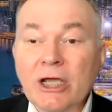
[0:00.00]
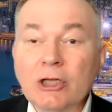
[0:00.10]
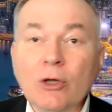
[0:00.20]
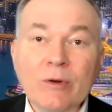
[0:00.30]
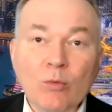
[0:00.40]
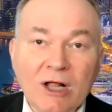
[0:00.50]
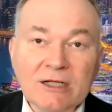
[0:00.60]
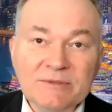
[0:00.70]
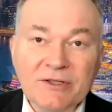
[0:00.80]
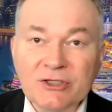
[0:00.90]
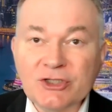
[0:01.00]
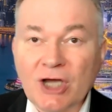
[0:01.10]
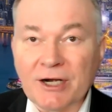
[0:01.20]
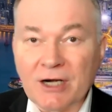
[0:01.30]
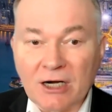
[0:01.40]
Hello and welcome to the
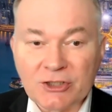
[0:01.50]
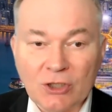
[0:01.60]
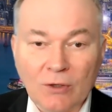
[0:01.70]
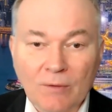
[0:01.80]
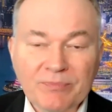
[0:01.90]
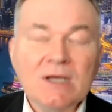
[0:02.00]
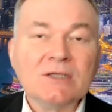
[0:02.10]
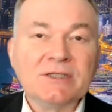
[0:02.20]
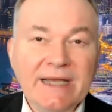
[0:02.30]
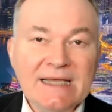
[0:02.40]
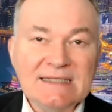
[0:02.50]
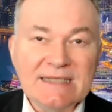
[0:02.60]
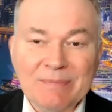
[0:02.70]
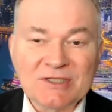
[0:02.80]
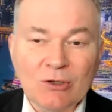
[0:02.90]
John Ark Show. Today's
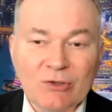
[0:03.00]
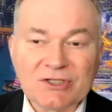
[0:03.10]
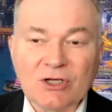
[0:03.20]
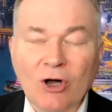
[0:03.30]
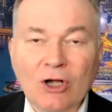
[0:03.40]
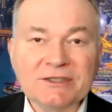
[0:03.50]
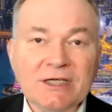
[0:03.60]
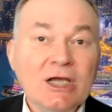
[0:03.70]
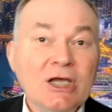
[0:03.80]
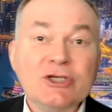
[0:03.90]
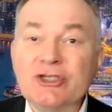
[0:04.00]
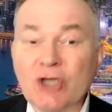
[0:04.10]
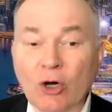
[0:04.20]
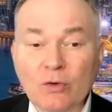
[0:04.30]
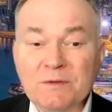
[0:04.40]
episode is called
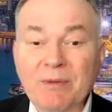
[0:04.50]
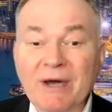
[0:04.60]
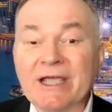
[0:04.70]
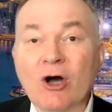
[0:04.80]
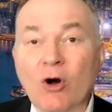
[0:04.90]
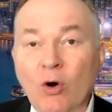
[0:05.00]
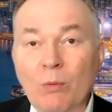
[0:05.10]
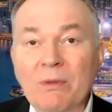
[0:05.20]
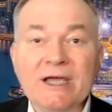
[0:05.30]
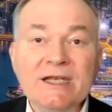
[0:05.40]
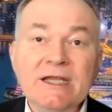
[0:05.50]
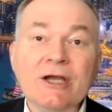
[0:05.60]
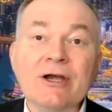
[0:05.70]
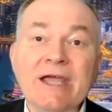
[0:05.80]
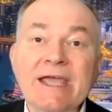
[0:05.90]
Don't Buy a Home
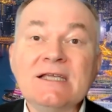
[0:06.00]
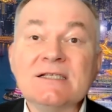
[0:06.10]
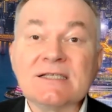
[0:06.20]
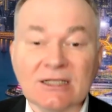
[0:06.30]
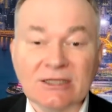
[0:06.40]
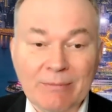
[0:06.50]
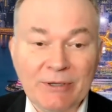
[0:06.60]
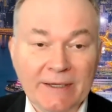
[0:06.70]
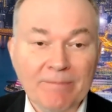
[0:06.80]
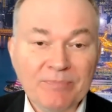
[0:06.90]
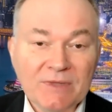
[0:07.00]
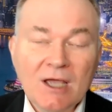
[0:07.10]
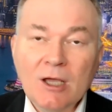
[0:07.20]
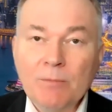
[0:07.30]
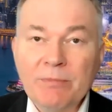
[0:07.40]
Near a Celebrity.
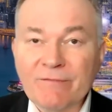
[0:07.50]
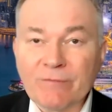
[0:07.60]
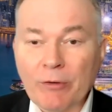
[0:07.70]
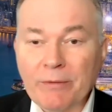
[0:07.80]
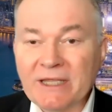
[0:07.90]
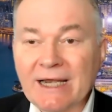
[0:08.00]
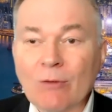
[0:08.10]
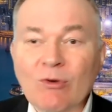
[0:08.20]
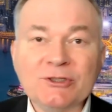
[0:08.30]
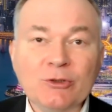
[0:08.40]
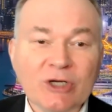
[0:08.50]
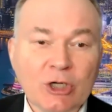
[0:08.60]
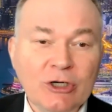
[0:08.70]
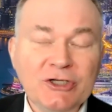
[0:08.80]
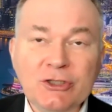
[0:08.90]
Before we begin, I want to
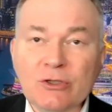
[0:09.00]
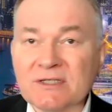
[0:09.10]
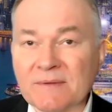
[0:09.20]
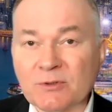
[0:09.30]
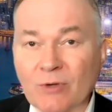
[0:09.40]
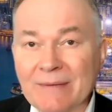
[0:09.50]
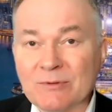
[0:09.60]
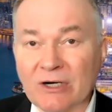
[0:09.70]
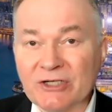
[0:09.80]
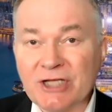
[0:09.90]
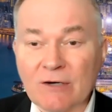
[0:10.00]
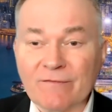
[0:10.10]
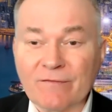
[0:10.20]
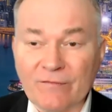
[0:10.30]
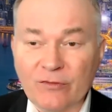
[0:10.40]
encourage you to subscribe to our channel
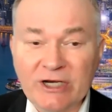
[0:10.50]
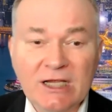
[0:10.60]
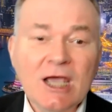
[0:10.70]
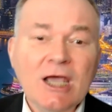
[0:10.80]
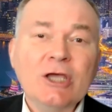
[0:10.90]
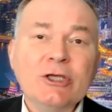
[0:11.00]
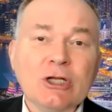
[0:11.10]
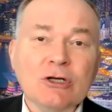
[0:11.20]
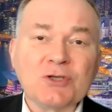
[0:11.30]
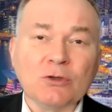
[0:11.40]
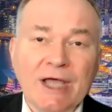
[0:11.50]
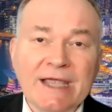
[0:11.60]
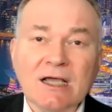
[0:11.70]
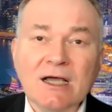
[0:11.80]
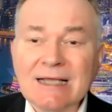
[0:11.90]
for free. You can also
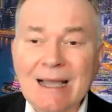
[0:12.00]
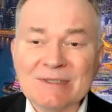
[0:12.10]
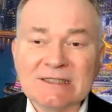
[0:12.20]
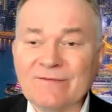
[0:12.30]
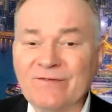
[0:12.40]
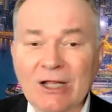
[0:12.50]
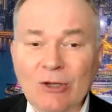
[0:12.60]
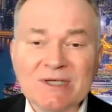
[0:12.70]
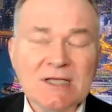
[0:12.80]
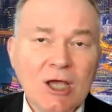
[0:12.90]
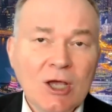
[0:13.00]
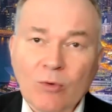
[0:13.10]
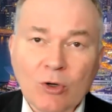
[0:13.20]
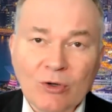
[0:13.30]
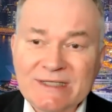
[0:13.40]
like, comment, and follow us.
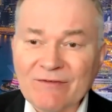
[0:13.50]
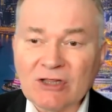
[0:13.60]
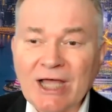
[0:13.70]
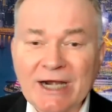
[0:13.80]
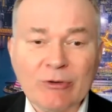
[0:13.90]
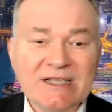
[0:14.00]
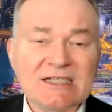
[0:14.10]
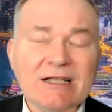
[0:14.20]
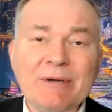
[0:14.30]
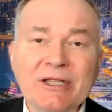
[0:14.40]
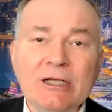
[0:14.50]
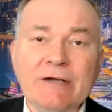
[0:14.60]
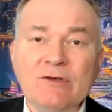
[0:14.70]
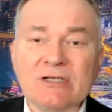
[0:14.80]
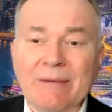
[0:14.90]
We're going to have a lot of great celebrity
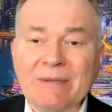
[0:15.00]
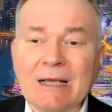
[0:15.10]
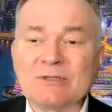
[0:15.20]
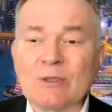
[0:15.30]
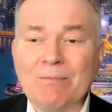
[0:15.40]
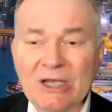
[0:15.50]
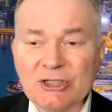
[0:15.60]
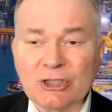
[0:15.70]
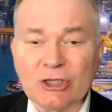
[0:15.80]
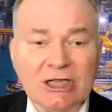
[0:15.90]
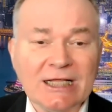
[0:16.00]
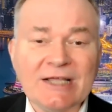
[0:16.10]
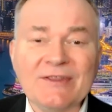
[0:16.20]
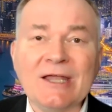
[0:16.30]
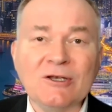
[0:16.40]
interviews coming up, so make sure to
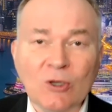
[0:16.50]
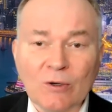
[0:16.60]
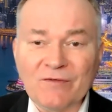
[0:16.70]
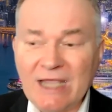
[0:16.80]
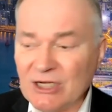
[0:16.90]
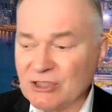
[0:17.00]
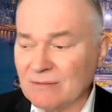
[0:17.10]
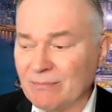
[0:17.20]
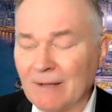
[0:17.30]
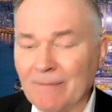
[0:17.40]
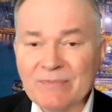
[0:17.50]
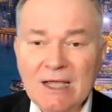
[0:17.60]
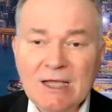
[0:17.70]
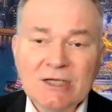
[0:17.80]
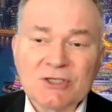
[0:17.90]
click on that notification bell
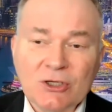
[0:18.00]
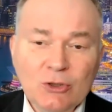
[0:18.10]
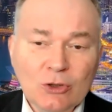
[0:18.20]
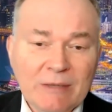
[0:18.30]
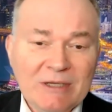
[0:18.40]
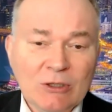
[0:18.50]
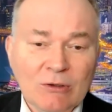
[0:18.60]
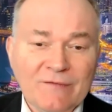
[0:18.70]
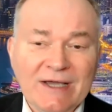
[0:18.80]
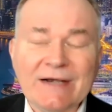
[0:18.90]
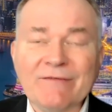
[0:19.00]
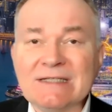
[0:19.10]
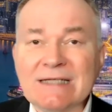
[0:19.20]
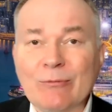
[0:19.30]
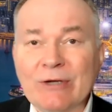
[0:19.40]
so you can be notified every
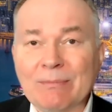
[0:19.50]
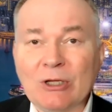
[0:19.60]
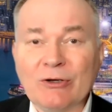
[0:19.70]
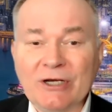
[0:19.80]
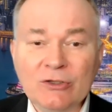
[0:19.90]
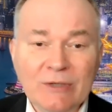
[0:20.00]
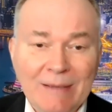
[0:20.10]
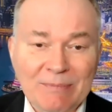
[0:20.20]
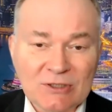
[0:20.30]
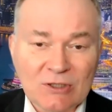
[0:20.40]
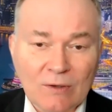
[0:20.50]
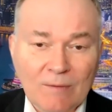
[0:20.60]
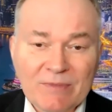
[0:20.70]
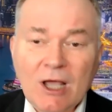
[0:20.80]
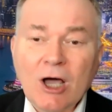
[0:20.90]
time we upload a new episode.
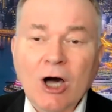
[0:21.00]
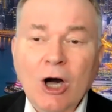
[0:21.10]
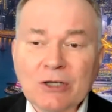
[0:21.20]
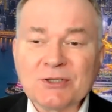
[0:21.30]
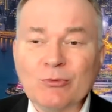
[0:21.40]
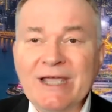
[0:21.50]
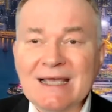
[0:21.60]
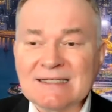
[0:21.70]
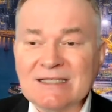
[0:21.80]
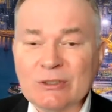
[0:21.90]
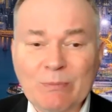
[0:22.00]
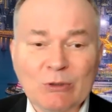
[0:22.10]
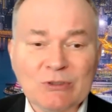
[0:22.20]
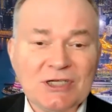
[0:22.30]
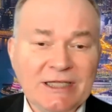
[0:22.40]
Also, we ask that you
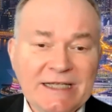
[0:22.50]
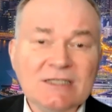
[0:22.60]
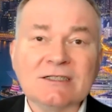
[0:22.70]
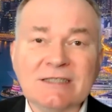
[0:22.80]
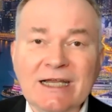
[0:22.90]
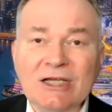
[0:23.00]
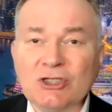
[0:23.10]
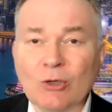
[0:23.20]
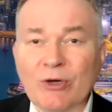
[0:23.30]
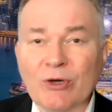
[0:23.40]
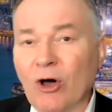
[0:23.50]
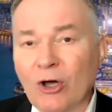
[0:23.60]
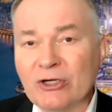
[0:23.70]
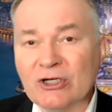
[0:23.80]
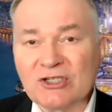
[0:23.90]
post a link to today's show on
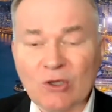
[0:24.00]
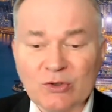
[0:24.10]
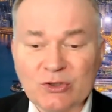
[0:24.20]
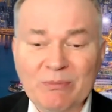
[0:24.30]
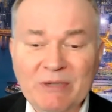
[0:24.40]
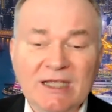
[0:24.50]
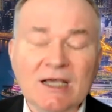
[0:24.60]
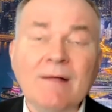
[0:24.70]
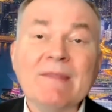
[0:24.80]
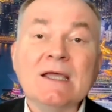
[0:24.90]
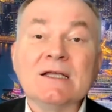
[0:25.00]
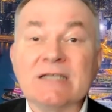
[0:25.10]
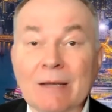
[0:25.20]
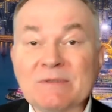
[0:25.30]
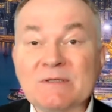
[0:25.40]
all your social media
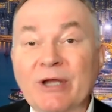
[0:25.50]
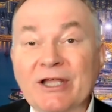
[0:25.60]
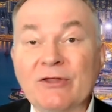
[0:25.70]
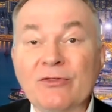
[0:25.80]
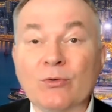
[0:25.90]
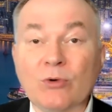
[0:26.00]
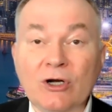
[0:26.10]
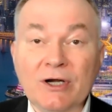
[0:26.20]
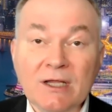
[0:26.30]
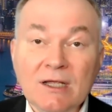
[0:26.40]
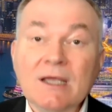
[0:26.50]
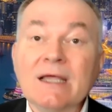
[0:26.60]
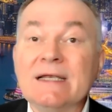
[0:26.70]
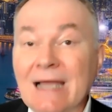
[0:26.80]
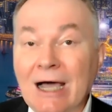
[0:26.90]
to help spread the word.
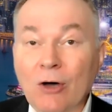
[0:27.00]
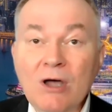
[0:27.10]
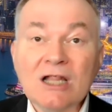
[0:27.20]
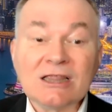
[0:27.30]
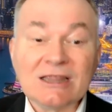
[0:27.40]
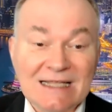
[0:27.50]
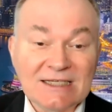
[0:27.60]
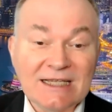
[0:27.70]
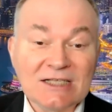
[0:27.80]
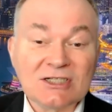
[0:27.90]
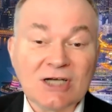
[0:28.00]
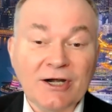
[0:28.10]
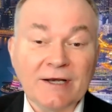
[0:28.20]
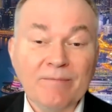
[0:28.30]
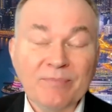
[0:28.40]
Now, let's get
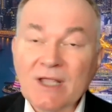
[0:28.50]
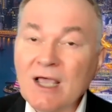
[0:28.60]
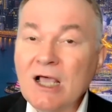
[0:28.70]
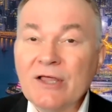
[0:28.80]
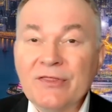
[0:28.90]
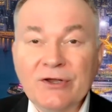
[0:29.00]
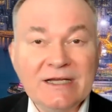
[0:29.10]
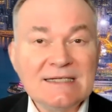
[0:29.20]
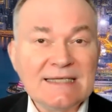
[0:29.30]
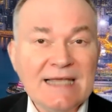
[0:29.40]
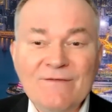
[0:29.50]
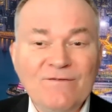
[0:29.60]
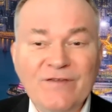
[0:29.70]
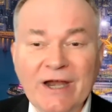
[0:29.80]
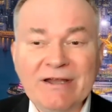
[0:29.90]
started. There is a
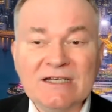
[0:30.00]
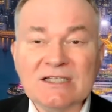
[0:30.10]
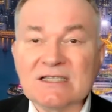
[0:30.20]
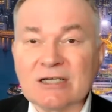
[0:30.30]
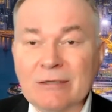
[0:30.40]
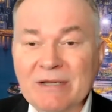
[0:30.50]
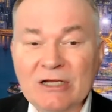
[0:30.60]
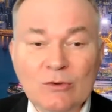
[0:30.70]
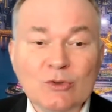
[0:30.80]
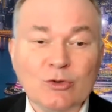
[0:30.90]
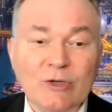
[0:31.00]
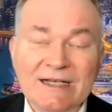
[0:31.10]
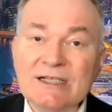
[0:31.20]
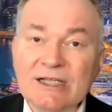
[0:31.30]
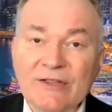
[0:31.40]
very disturbing new
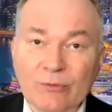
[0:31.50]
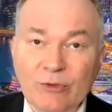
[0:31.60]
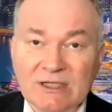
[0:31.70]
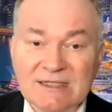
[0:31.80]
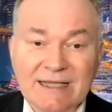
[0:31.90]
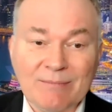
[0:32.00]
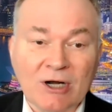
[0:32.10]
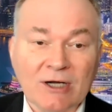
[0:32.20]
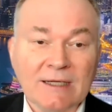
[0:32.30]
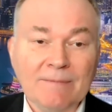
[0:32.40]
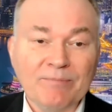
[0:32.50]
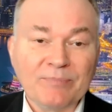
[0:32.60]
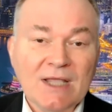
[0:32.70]
trend in the real estate market.